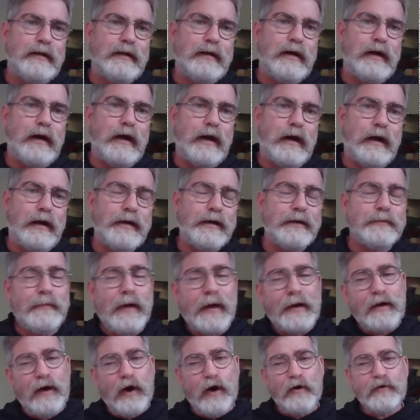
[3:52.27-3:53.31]
Uh, and it
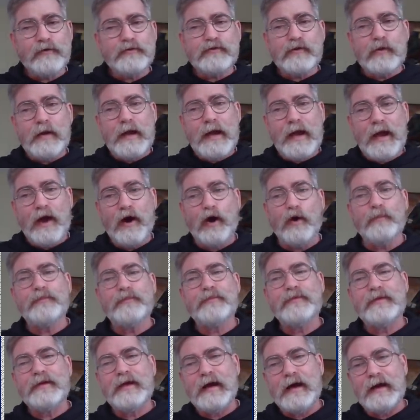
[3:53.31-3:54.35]
might also help
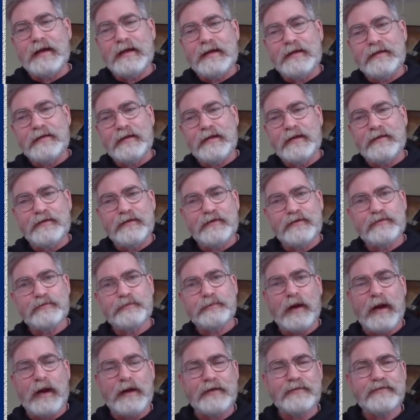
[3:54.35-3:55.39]
uh, in, in, this
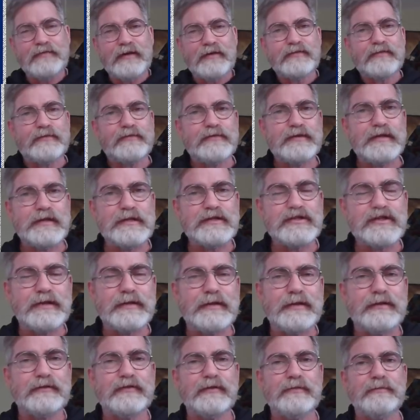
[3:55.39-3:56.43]
process of teaching
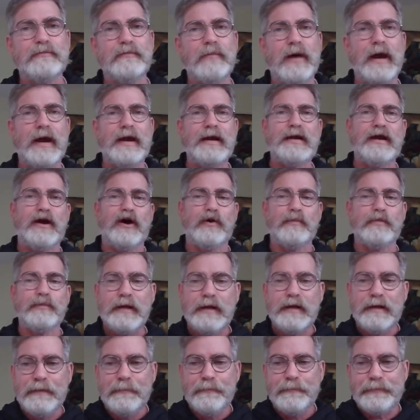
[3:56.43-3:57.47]
this, it might help
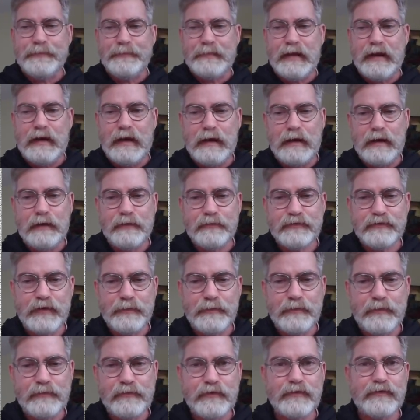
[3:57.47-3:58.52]
uh,
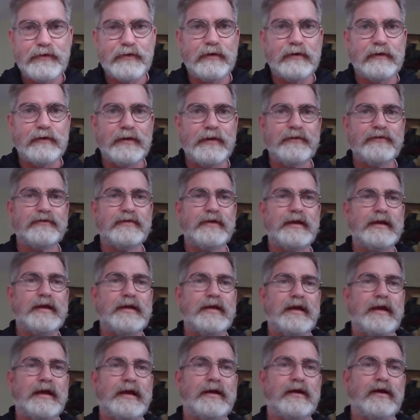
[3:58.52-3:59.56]
some of you that are
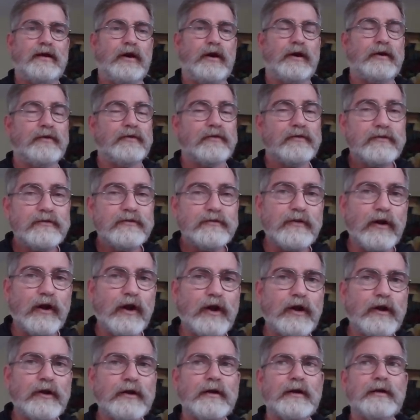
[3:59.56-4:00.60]
listening and are
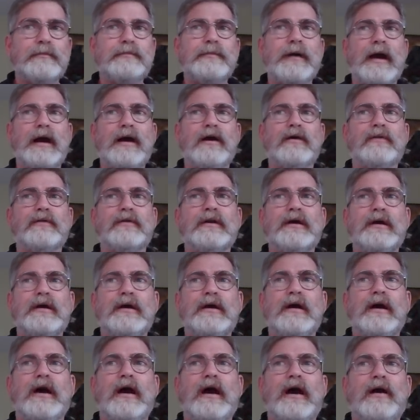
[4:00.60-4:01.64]
concerned about
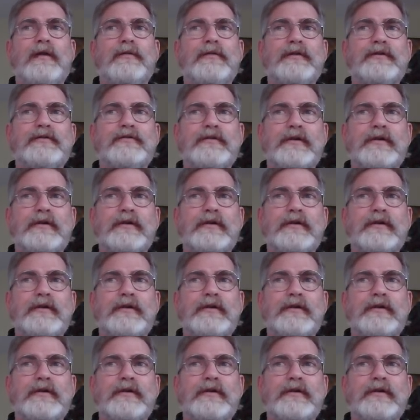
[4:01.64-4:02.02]
uh, this